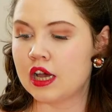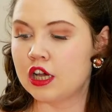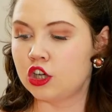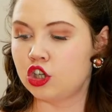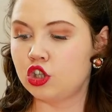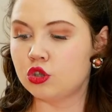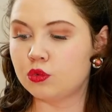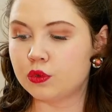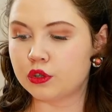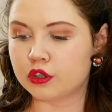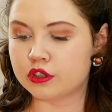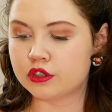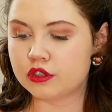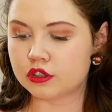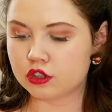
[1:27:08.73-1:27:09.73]
you
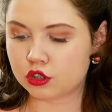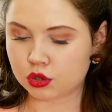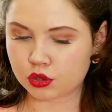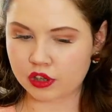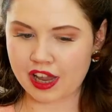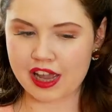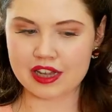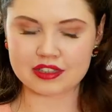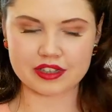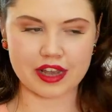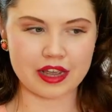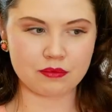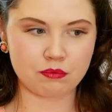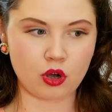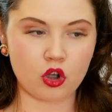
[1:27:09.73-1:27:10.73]
would create a
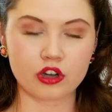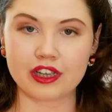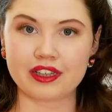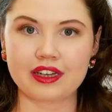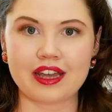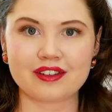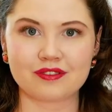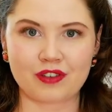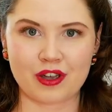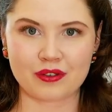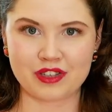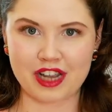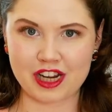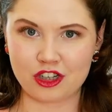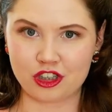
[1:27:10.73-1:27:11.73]
blocking net
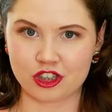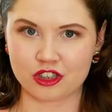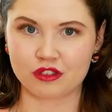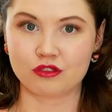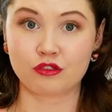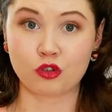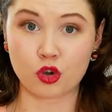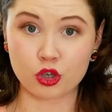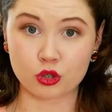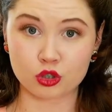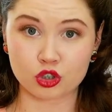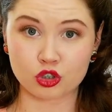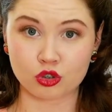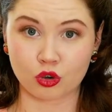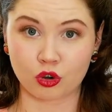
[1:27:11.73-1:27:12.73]
foundation for your
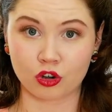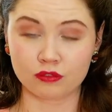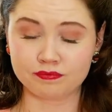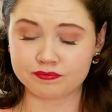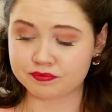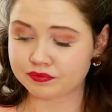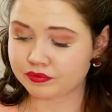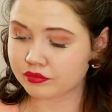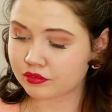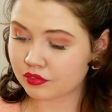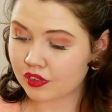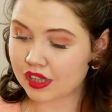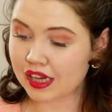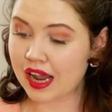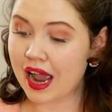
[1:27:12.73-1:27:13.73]
straw
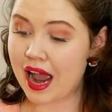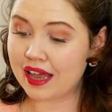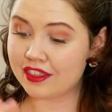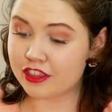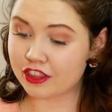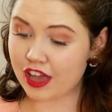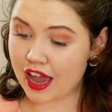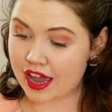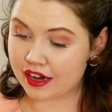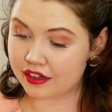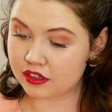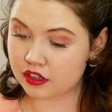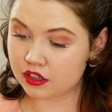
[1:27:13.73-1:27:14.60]
and then